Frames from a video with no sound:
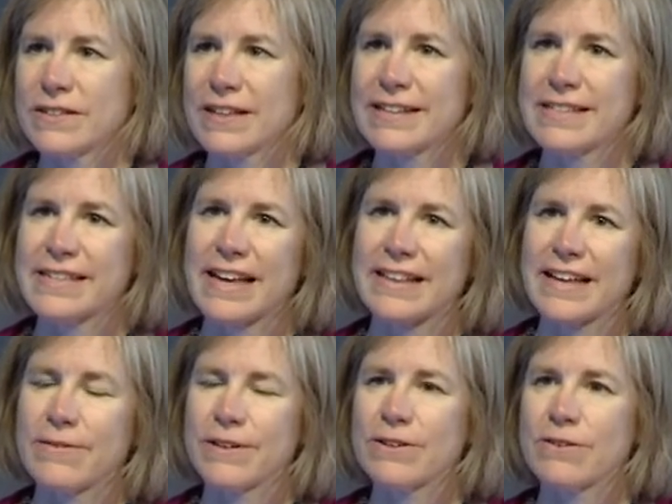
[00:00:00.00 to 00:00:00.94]
let's say
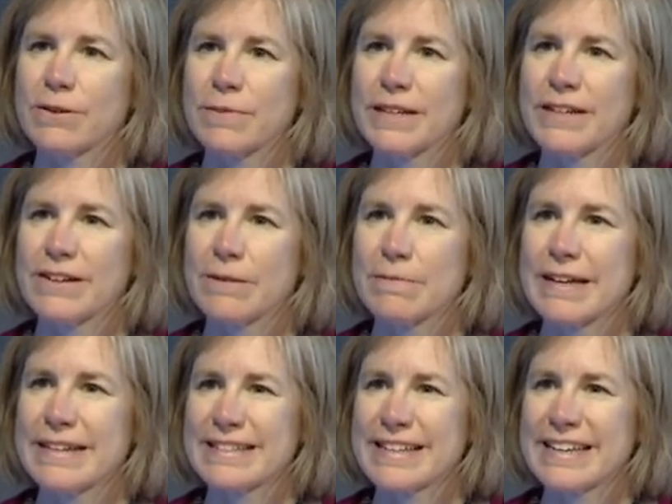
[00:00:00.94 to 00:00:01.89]
that we normally go to
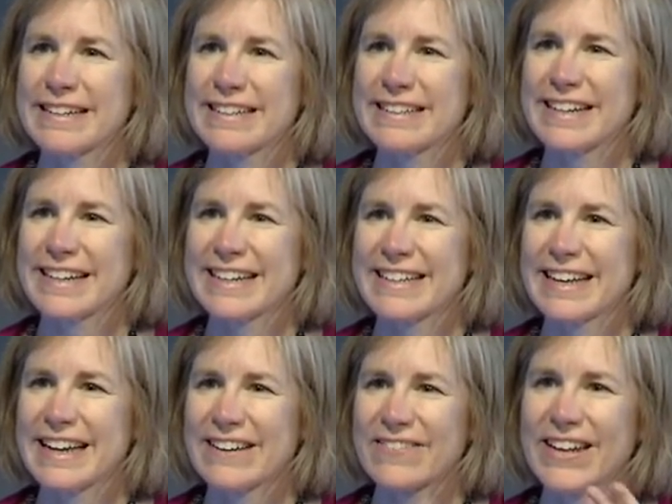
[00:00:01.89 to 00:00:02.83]
bed at 10 o'clock at
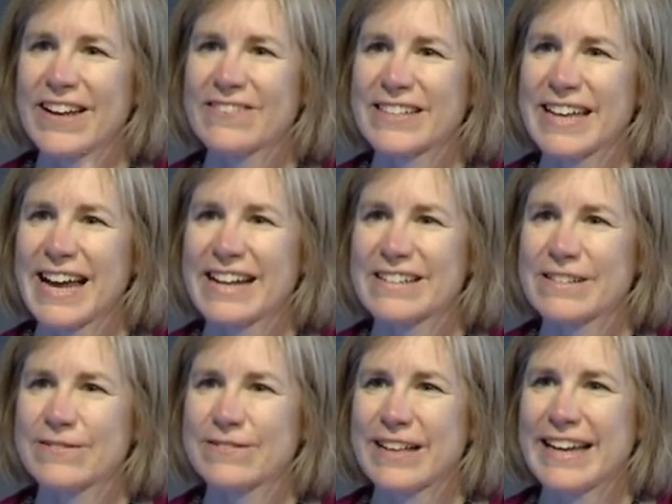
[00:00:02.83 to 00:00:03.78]
night and we have to catch
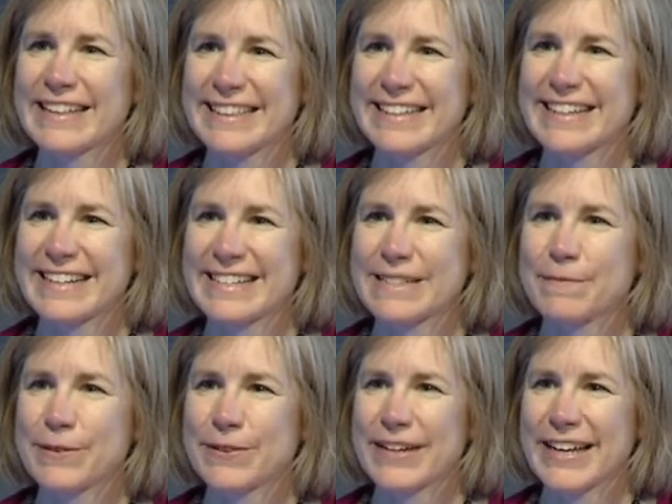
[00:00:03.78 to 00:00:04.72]
a flight the next
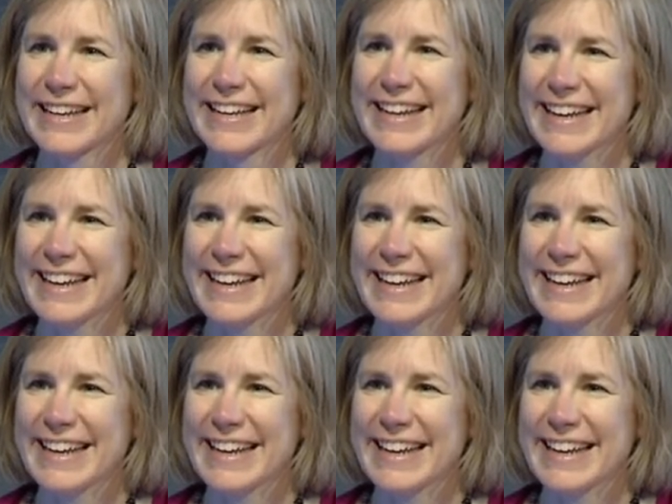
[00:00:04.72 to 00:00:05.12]
morning